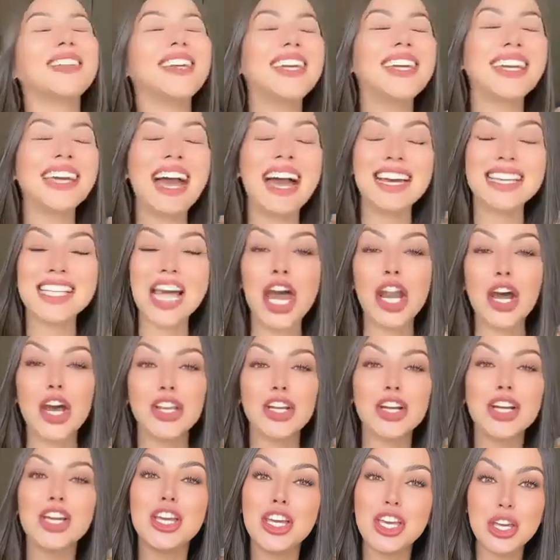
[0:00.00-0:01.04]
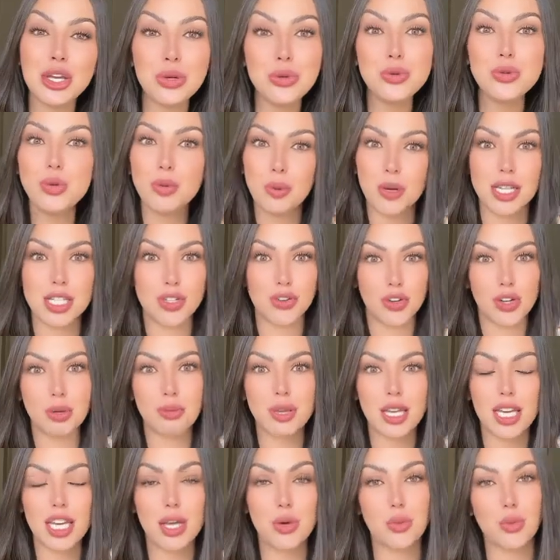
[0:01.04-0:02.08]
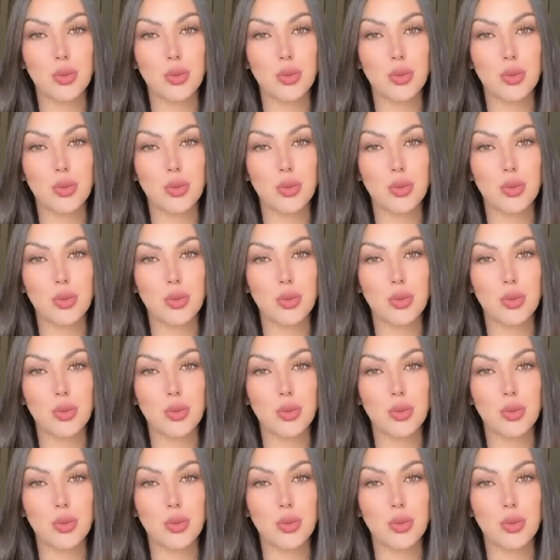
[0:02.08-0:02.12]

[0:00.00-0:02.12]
And guys, another huge plus for me